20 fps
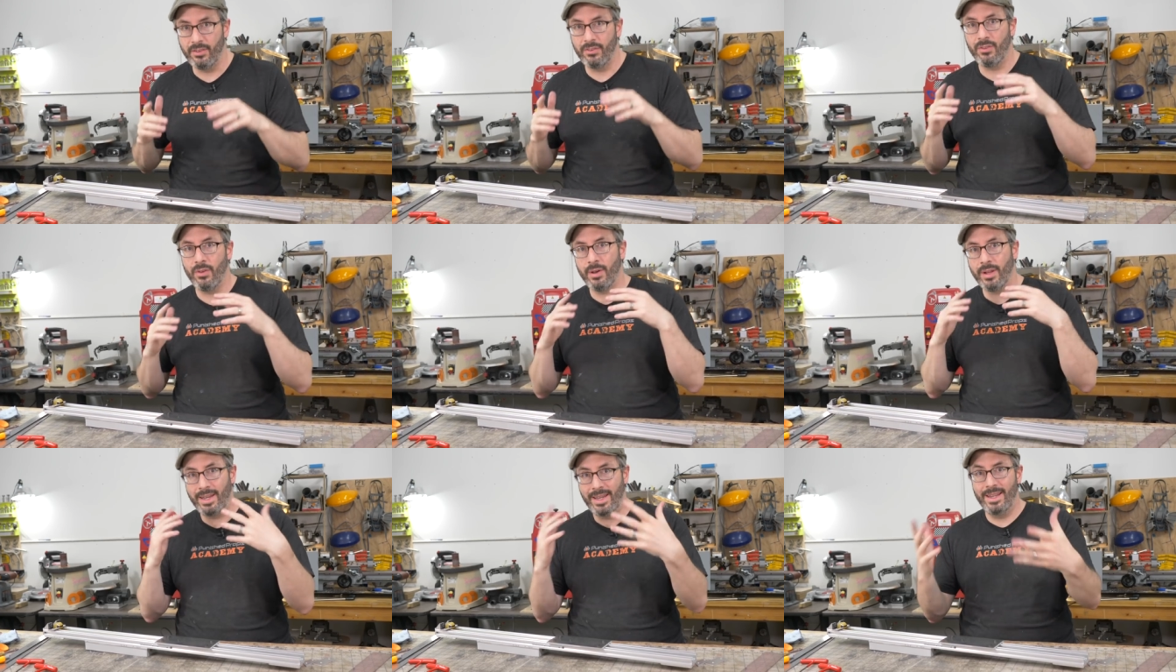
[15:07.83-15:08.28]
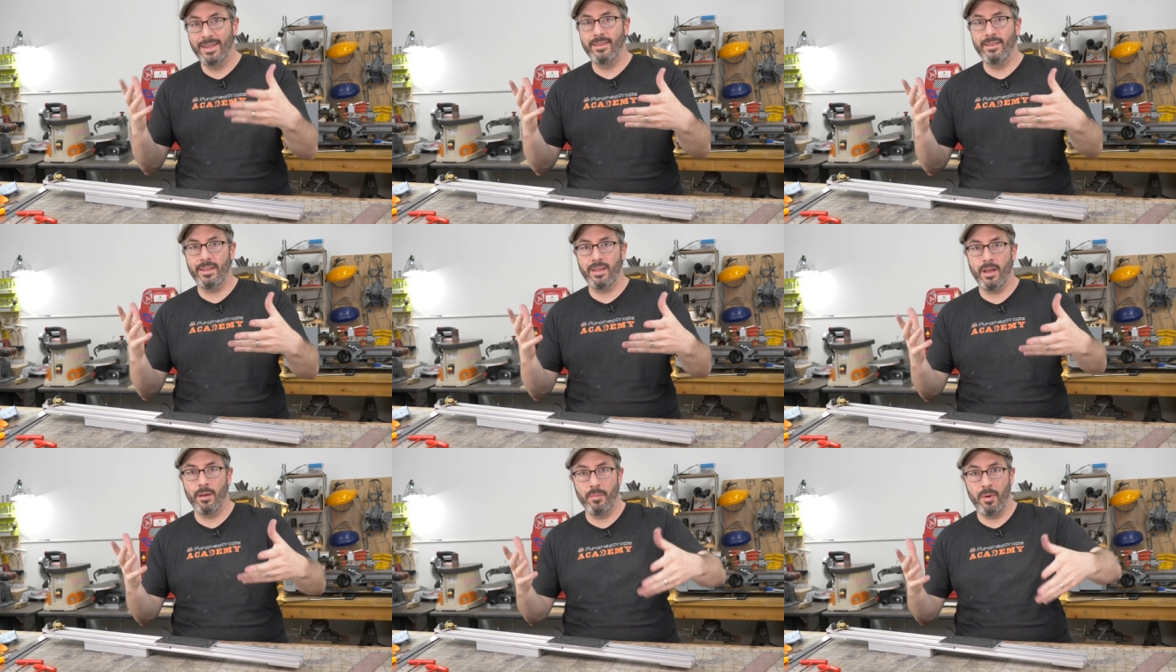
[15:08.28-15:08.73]
So I need
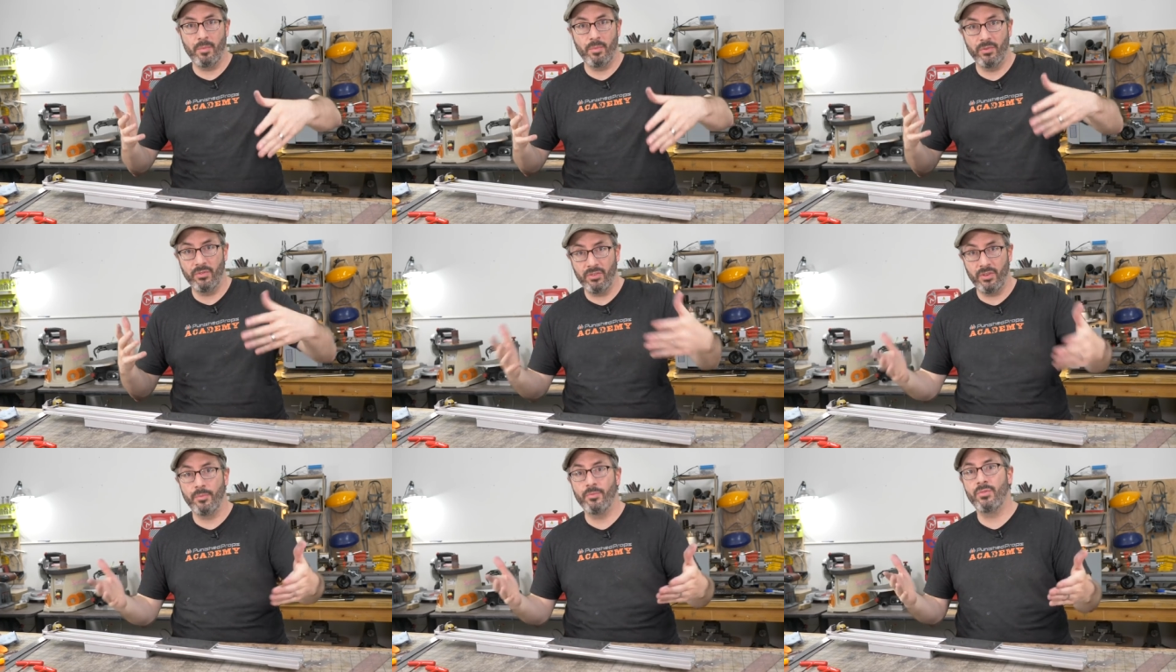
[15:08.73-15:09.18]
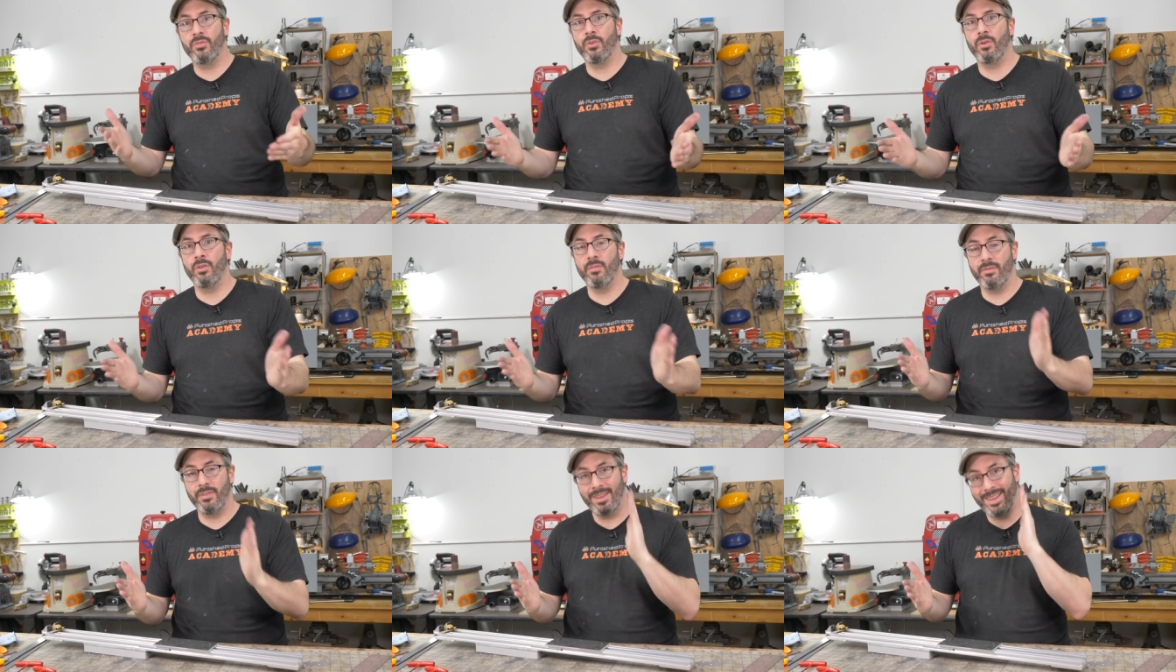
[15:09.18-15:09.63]
to come up with some
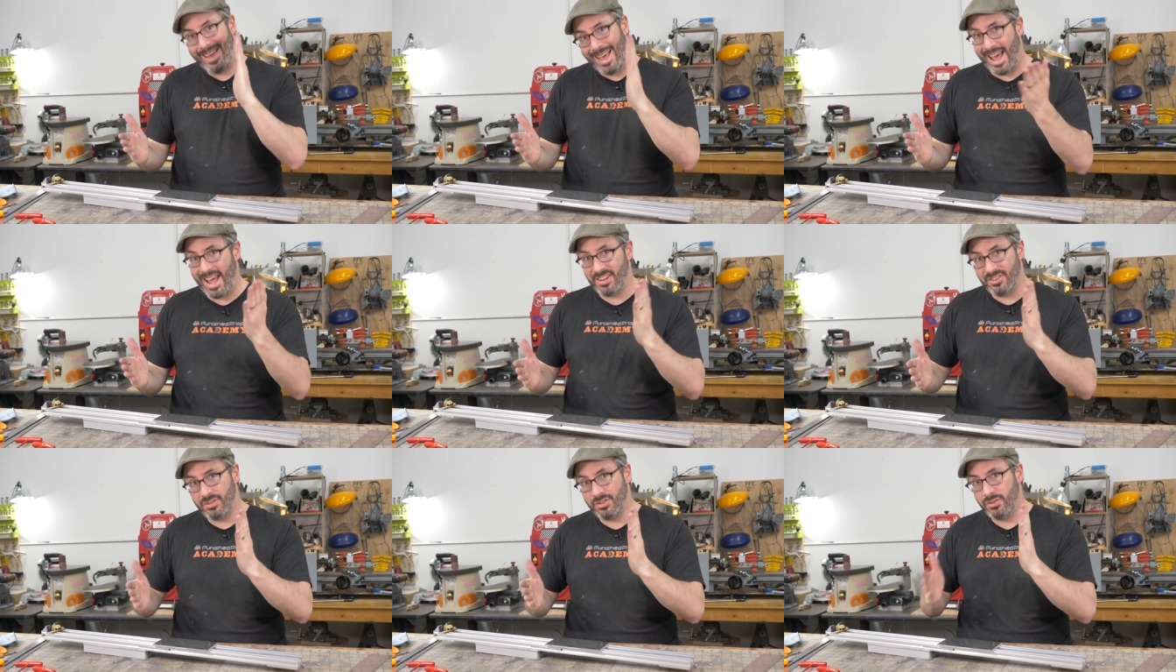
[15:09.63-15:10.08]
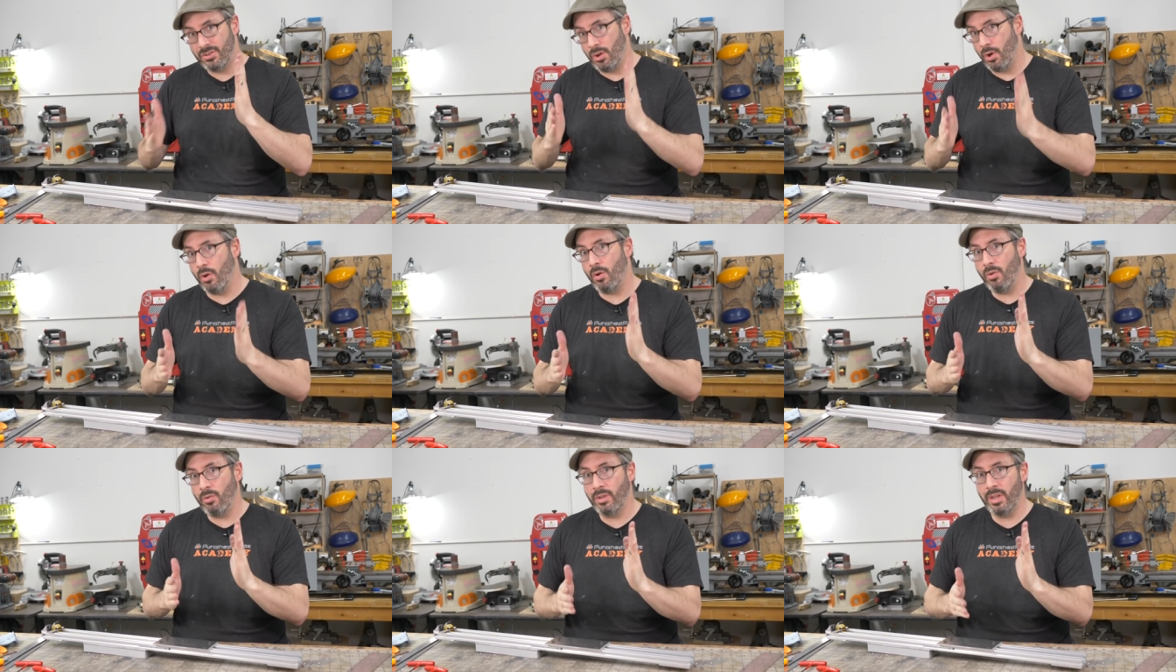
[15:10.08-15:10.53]
sort of catch to
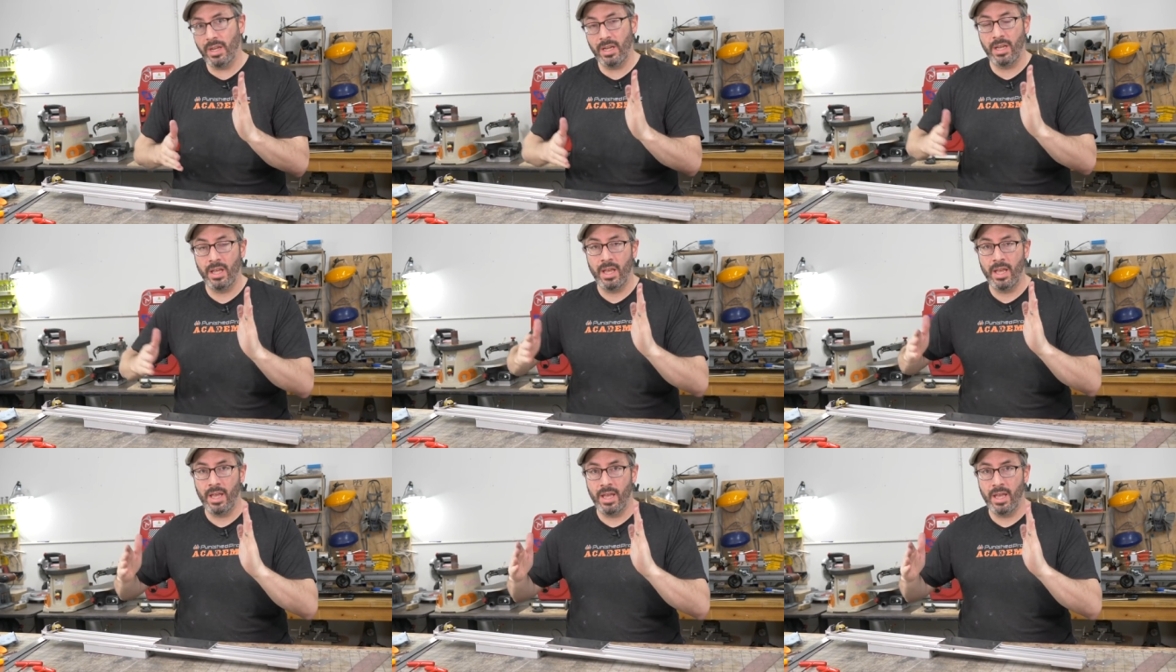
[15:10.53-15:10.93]
hold it